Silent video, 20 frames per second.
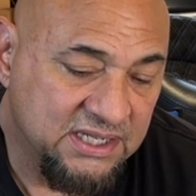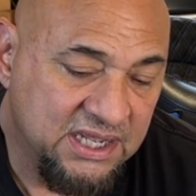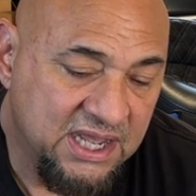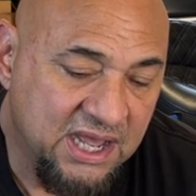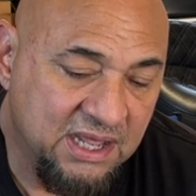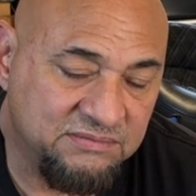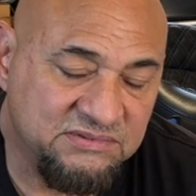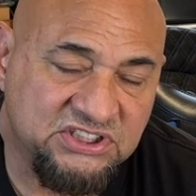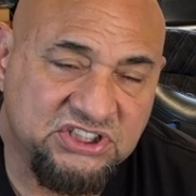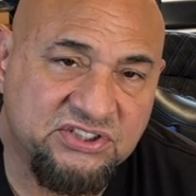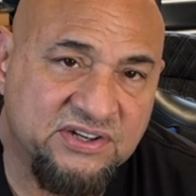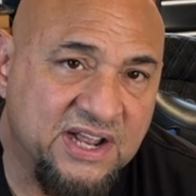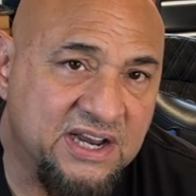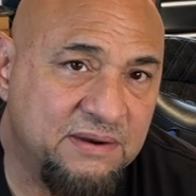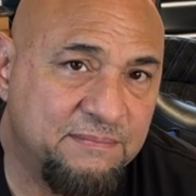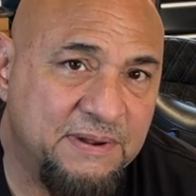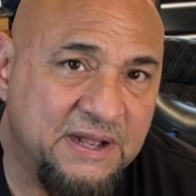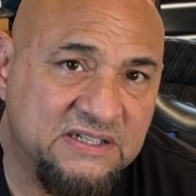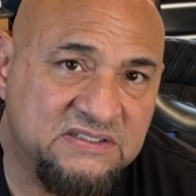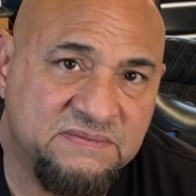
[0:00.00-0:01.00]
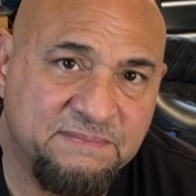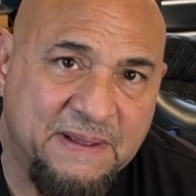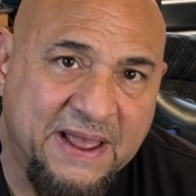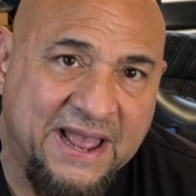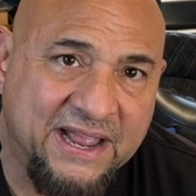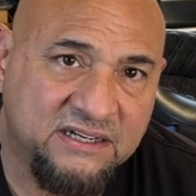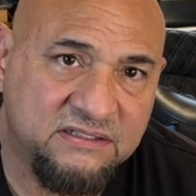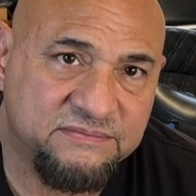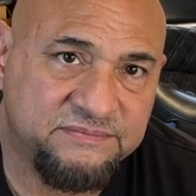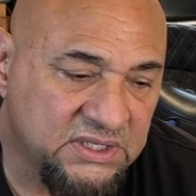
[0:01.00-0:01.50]
I'm just trying to bounce
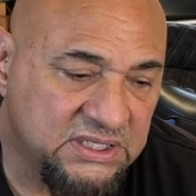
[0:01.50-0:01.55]
back.